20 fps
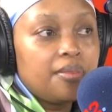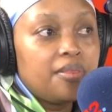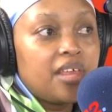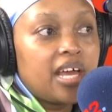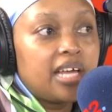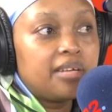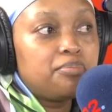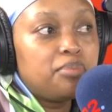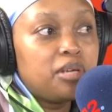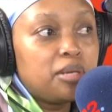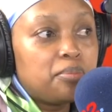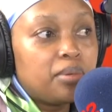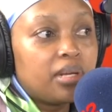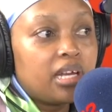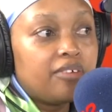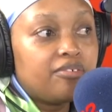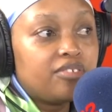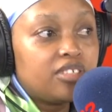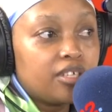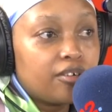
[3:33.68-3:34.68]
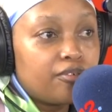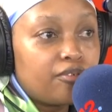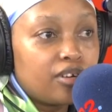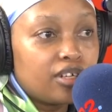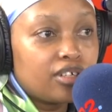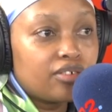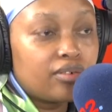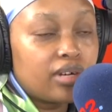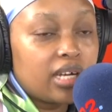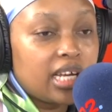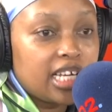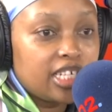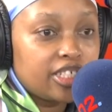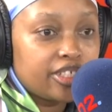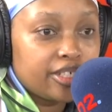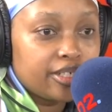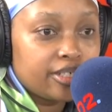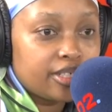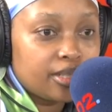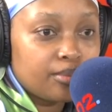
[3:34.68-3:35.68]
that people have different
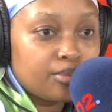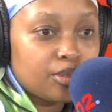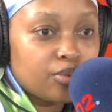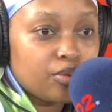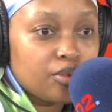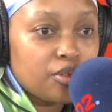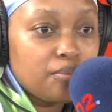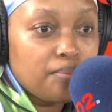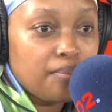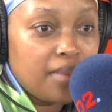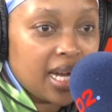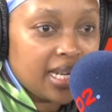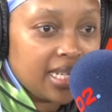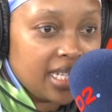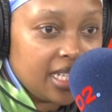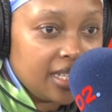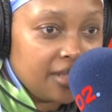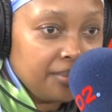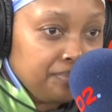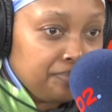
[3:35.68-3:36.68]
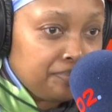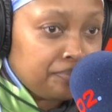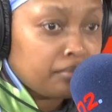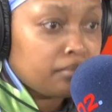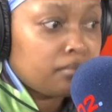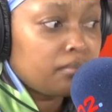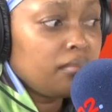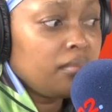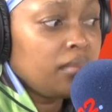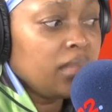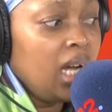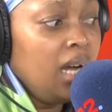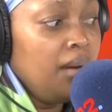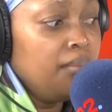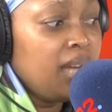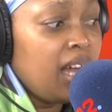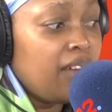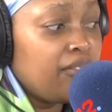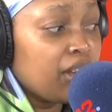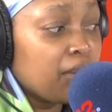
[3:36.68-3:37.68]
relationships with money,
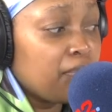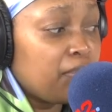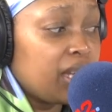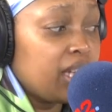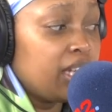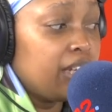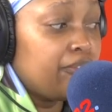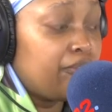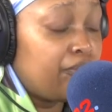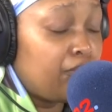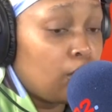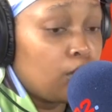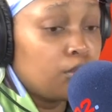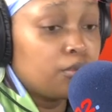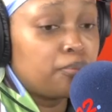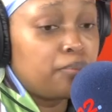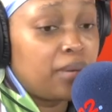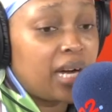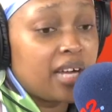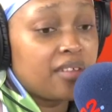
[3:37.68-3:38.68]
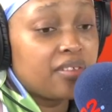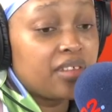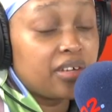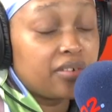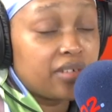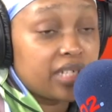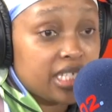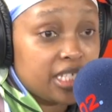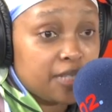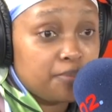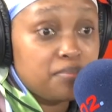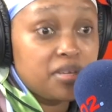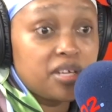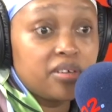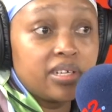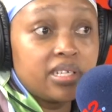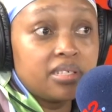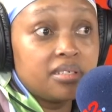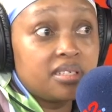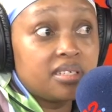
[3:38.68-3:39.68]
having been informed by their
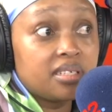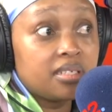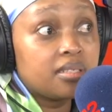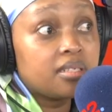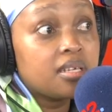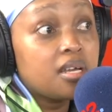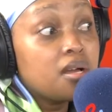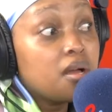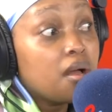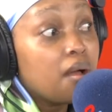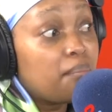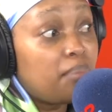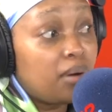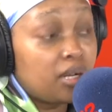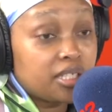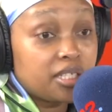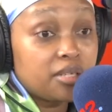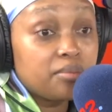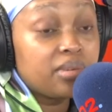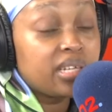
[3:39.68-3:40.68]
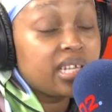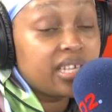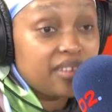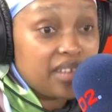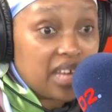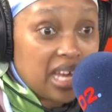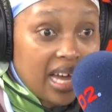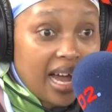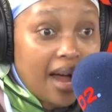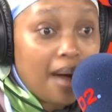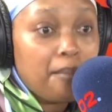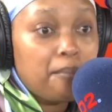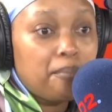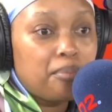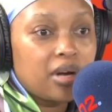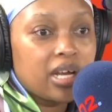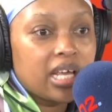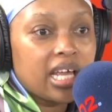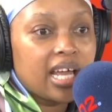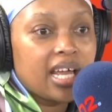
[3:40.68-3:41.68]
experiences, possibly their
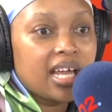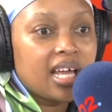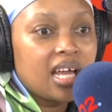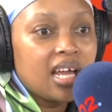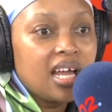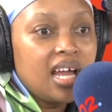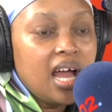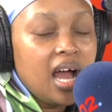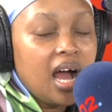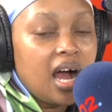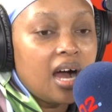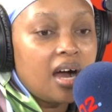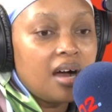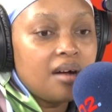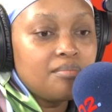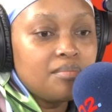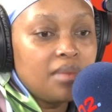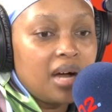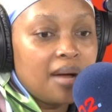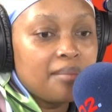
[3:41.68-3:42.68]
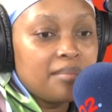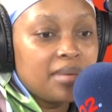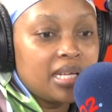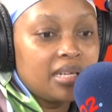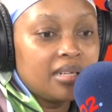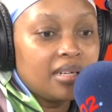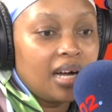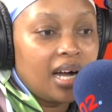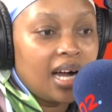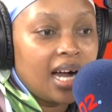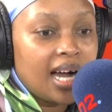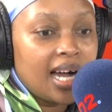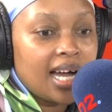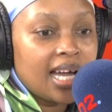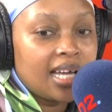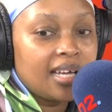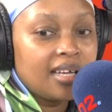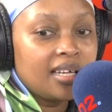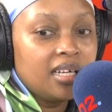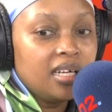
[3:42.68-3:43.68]
upbringing. I mean,
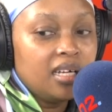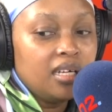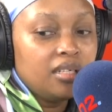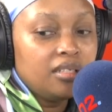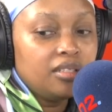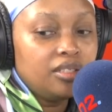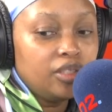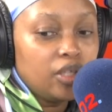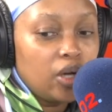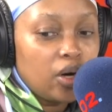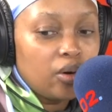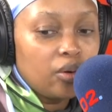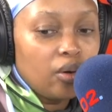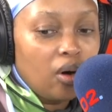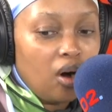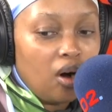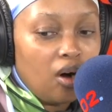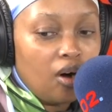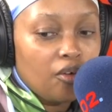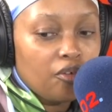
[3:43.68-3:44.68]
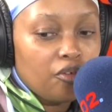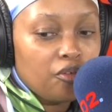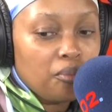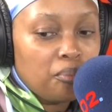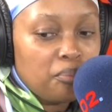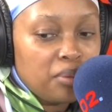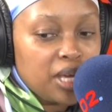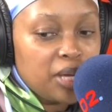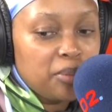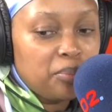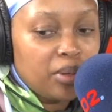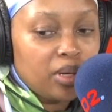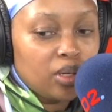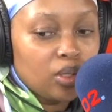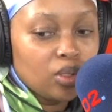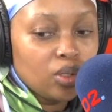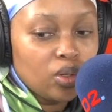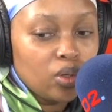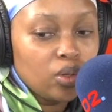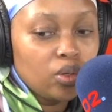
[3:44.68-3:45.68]
I know of
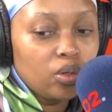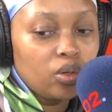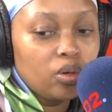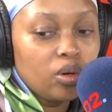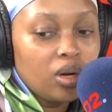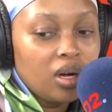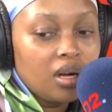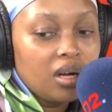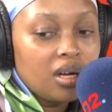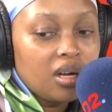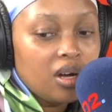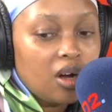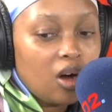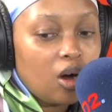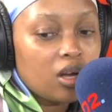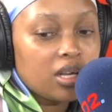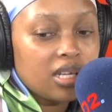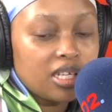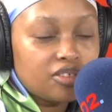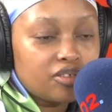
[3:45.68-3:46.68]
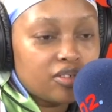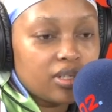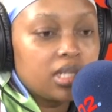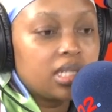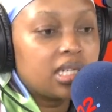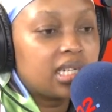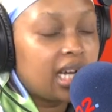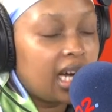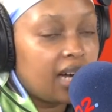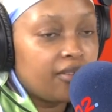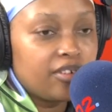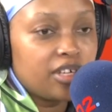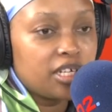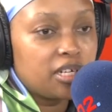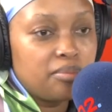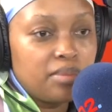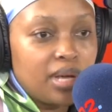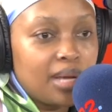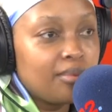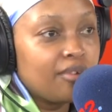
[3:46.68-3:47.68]
people who are literally
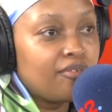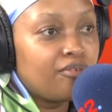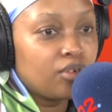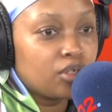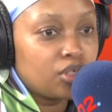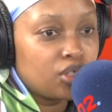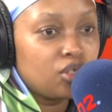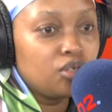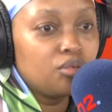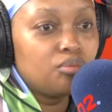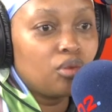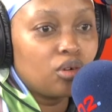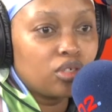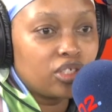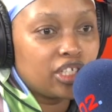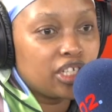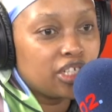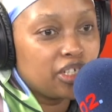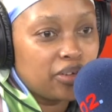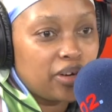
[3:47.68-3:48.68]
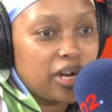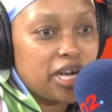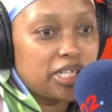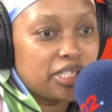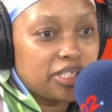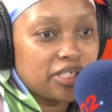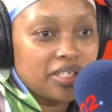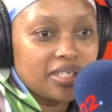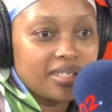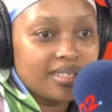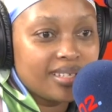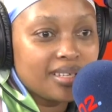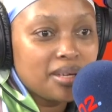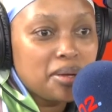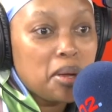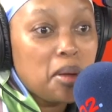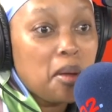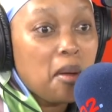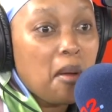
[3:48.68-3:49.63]
covered maybe for two more generations,